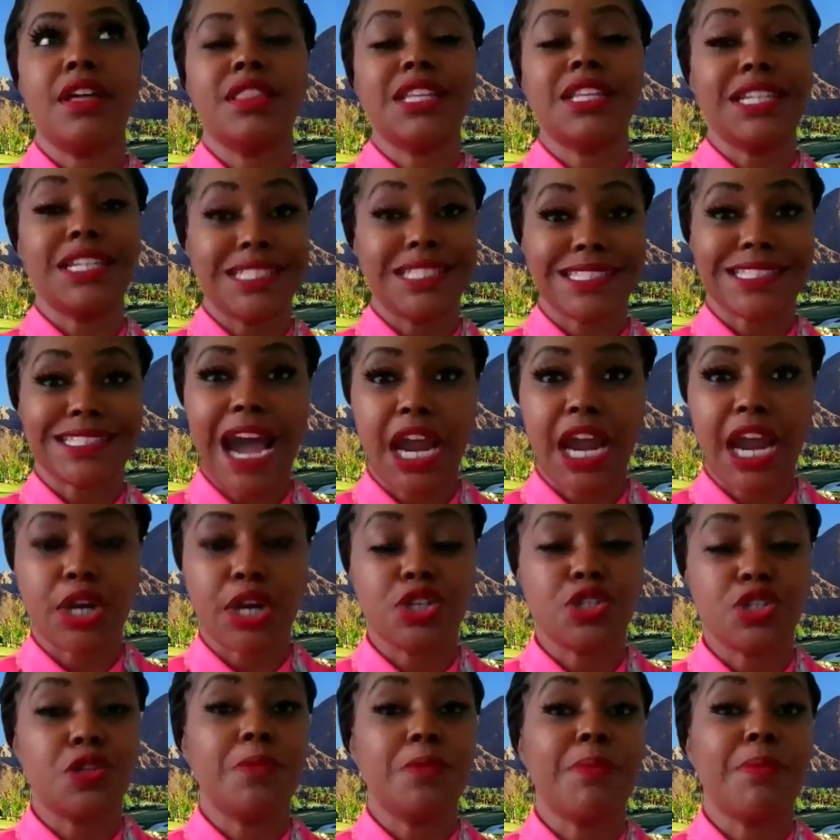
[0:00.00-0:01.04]
the
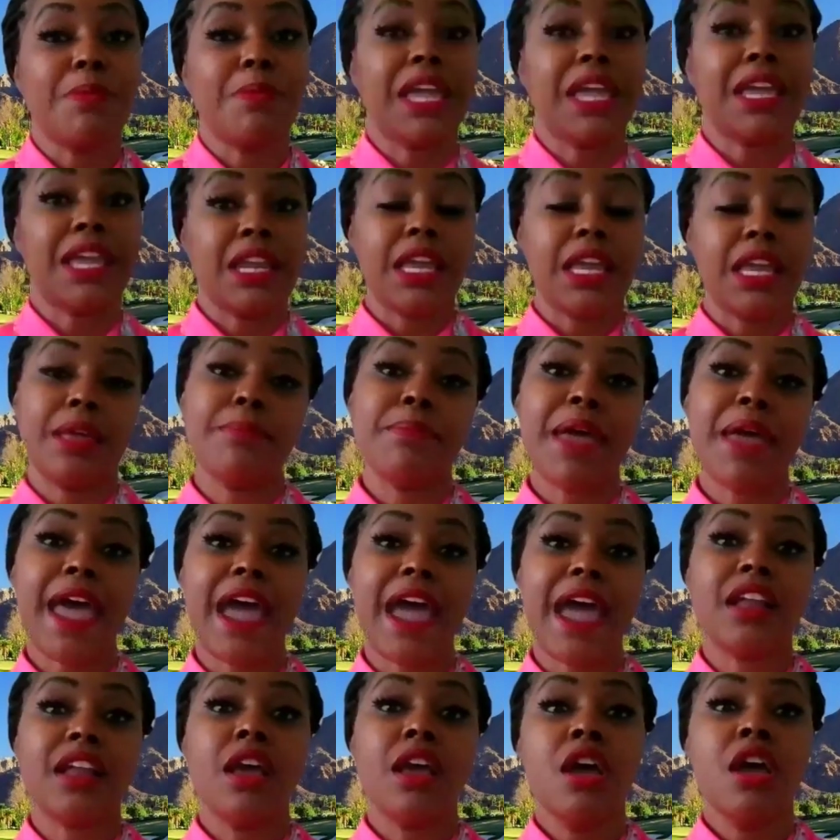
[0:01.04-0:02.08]
desire to make an
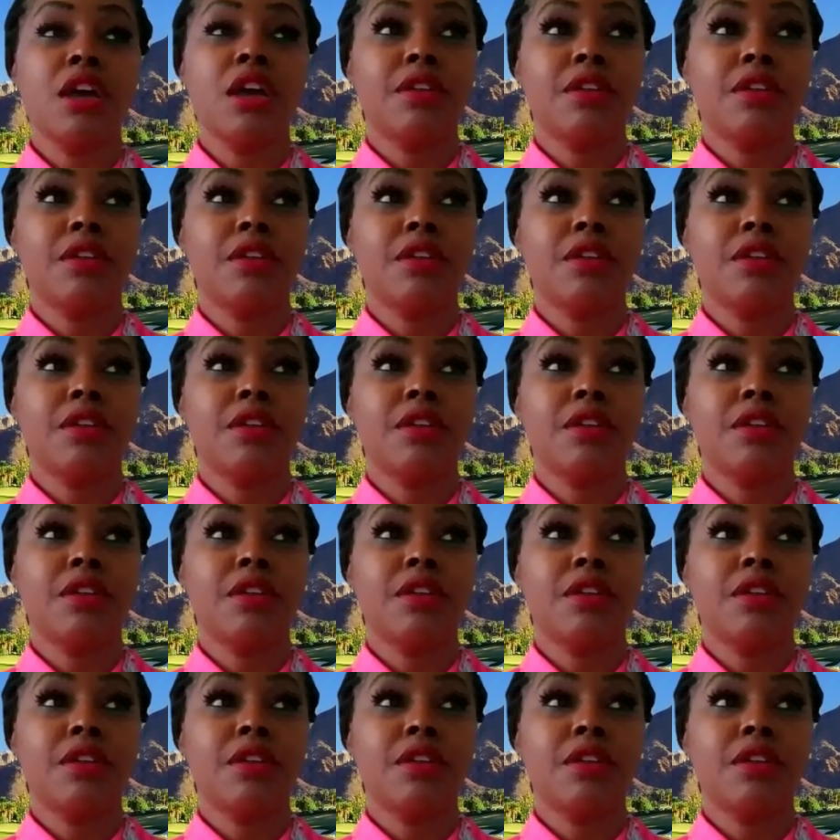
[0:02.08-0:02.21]
impact